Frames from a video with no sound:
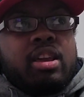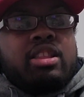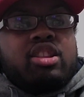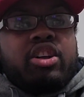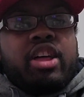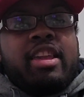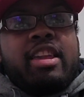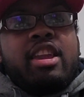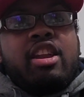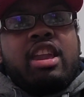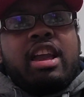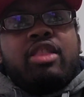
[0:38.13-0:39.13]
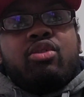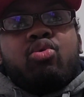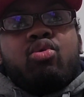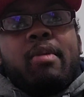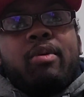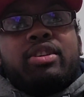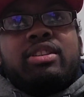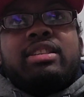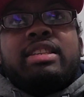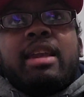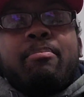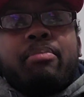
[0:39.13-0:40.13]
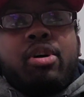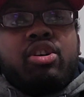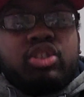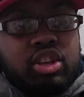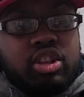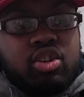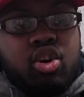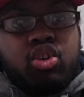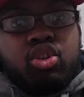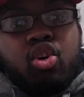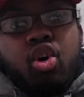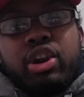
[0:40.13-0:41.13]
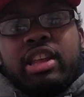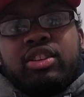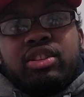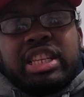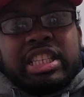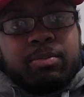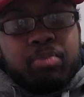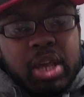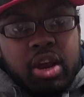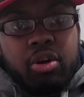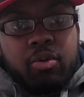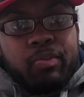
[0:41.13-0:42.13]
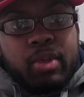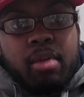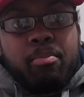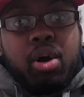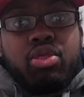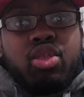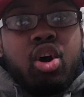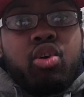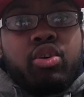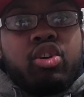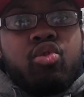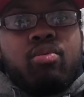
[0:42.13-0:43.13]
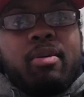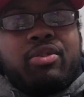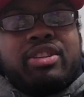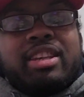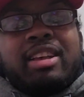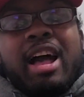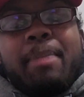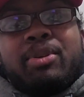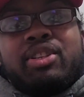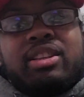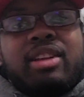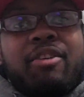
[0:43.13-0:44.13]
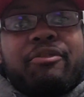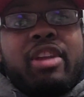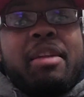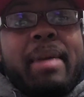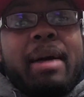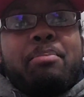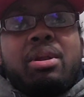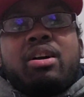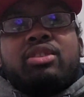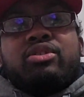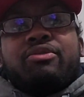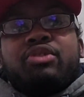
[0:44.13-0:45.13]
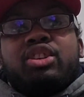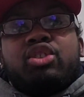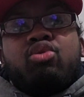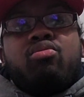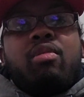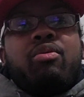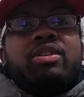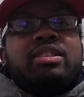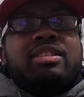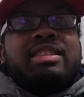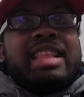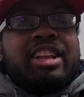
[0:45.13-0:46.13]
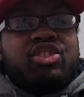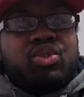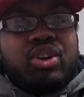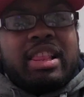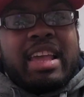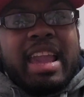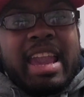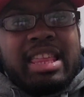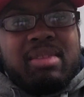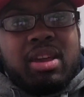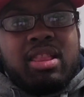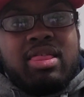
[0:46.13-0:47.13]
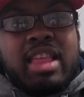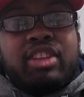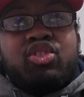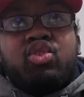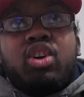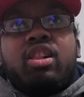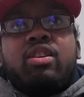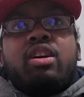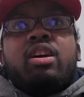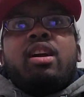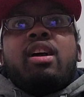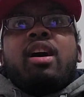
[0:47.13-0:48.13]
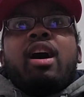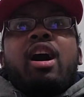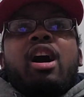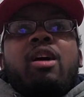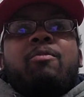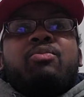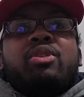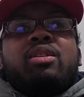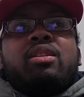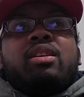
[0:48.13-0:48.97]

he thought that he and Iruma was the same person, gonna go into despair. But no, Iruma was the opposite of him, and because of this, Iruma was his natural enemy, natural um